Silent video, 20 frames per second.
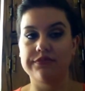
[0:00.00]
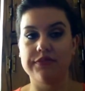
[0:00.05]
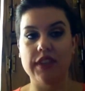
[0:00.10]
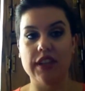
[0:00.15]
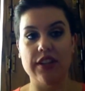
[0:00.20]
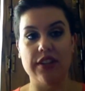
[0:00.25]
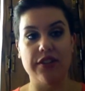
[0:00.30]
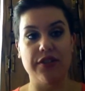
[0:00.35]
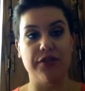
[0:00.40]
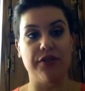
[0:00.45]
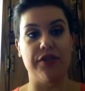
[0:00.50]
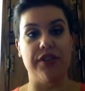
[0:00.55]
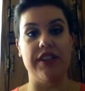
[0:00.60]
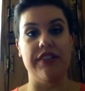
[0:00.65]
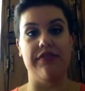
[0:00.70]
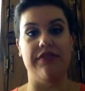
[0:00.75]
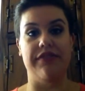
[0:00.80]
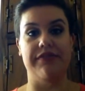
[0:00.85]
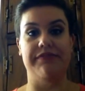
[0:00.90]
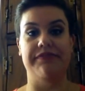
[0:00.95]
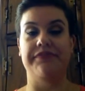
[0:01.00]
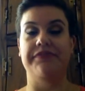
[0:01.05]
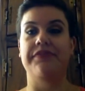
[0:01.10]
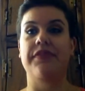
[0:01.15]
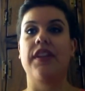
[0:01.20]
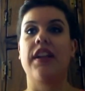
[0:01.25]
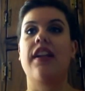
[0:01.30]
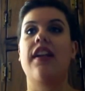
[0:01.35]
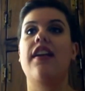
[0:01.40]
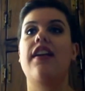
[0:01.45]
Good grief.
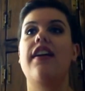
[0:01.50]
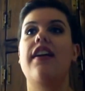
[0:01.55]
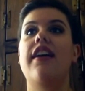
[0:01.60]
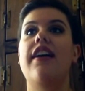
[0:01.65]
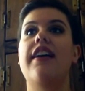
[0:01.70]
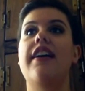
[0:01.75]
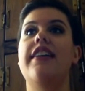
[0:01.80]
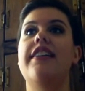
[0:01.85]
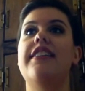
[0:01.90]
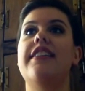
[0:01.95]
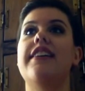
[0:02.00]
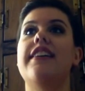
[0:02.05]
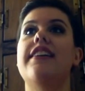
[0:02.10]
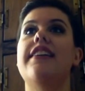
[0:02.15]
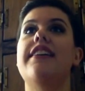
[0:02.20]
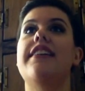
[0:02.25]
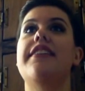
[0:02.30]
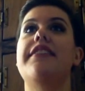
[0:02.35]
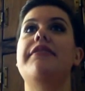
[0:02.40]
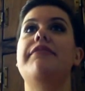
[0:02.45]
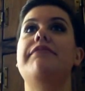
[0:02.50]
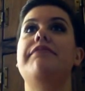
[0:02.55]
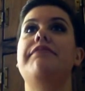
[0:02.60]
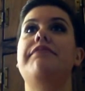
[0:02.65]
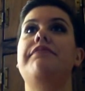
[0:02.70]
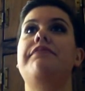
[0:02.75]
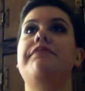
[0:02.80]
And, um,